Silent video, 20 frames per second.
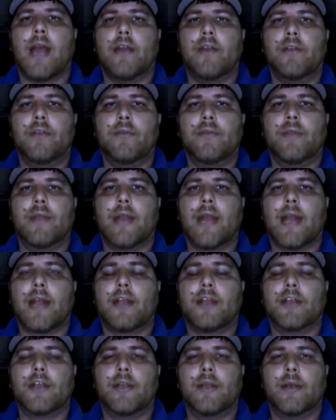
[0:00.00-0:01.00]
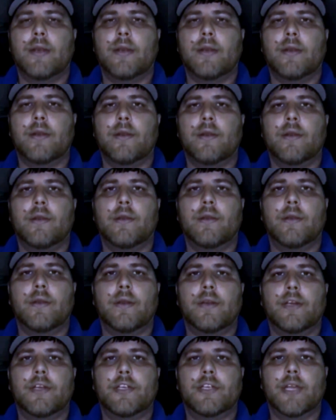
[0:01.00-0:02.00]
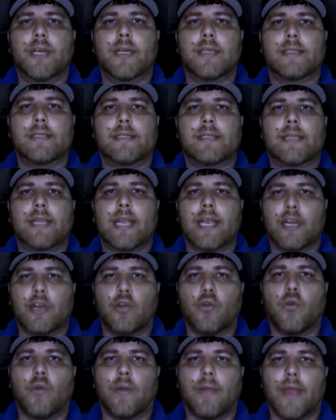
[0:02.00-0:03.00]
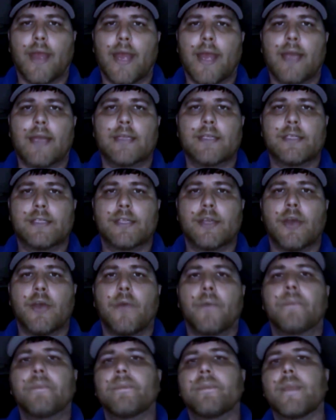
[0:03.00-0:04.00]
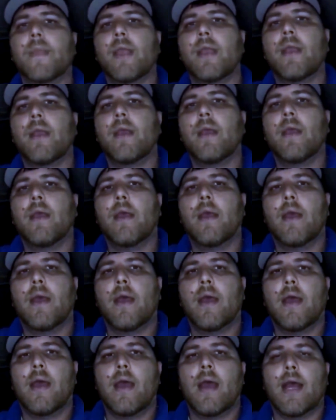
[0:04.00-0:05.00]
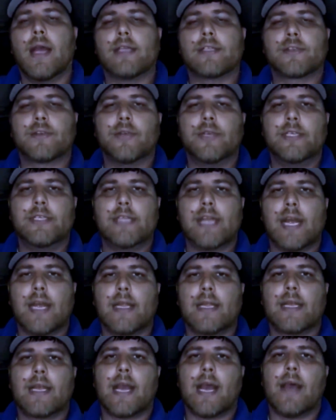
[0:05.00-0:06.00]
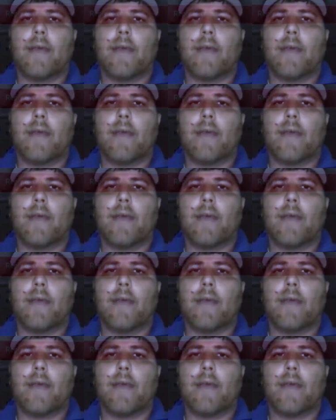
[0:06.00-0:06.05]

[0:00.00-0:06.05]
I knew that I couldn't just ignore that. Ben so, Bennight, a bail bondsman from Mississippi,